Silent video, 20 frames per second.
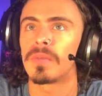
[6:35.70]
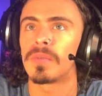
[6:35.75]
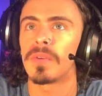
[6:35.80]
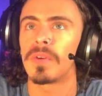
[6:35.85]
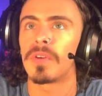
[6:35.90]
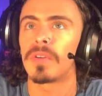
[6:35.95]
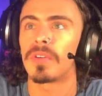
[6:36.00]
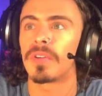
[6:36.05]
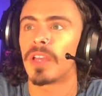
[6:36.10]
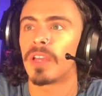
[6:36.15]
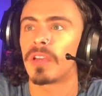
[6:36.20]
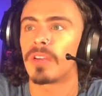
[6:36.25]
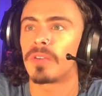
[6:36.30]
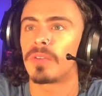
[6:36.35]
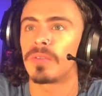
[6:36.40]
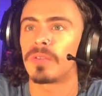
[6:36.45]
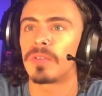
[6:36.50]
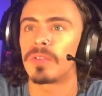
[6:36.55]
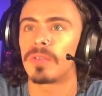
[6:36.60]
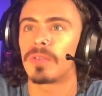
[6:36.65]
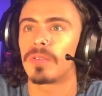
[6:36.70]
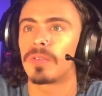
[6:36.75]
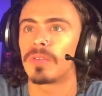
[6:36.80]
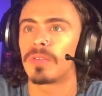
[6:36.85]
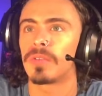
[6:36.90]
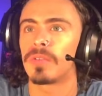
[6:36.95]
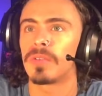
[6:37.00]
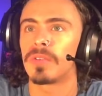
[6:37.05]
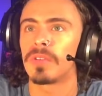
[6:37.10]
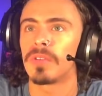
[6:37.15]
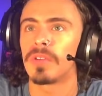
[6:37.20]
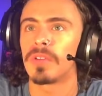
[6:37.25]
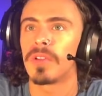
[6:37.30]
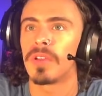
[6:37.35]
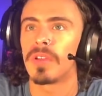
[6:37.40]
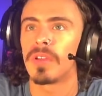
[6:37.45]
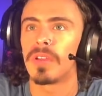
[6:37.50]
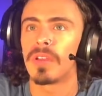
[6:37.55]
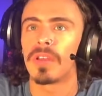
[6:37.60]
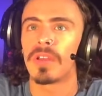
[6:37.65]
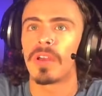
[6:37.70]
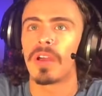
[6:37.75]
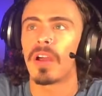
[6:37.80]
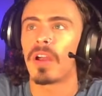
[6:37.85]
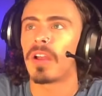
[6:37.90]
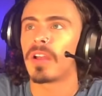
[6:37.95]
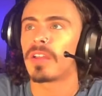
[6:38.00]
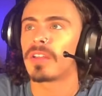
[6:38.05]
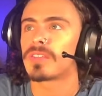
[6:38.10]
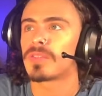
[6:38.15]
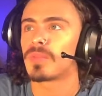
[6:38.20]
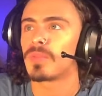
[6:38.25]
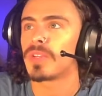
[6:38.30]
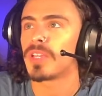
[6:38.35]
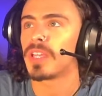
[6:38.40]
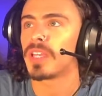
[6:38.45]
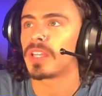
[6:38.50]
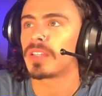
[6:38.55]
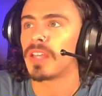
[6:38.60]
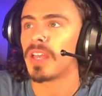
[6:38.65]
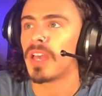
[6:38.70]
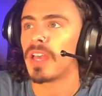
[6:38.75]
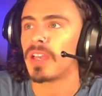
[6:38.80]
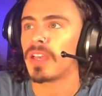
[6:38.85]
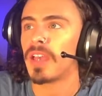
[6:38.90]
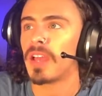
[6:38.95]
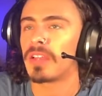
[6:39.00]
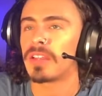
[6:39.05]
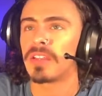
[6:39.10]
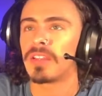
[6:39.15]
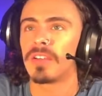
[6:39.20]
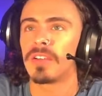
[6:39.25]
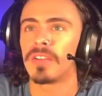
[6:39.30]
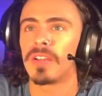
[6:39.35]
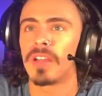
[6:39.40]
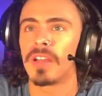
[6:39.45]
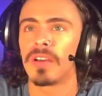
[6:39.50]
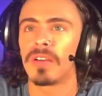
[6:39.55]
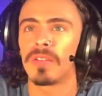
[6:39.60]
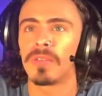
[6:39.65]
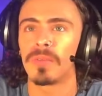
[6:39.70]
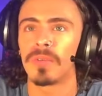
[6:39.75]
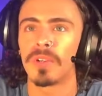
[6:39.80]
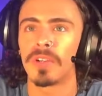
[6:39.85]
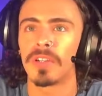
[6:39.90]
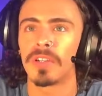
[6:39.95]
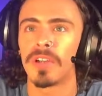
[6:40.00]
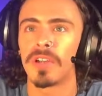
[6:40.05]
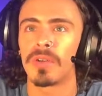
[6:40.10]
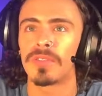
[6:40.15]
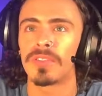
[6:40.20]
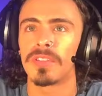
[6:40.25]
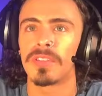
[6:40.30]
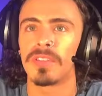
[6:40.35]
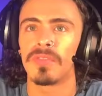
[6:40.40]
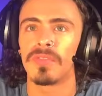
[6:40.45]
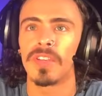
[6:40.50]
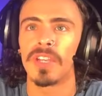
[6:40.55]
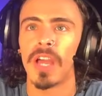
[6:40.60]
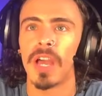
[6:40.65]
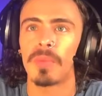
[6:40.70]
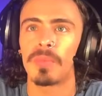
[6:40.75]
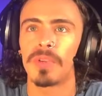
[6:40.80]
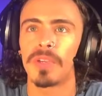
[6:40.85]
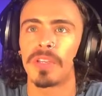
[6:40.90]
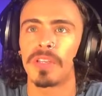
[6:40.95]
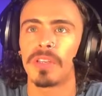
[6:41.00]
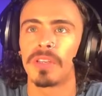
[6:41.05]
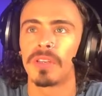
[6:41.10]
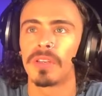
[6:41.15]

Okay, cool, cool, cool. Alright, so we can get the heck out of here now. We're gonna go into the VIP.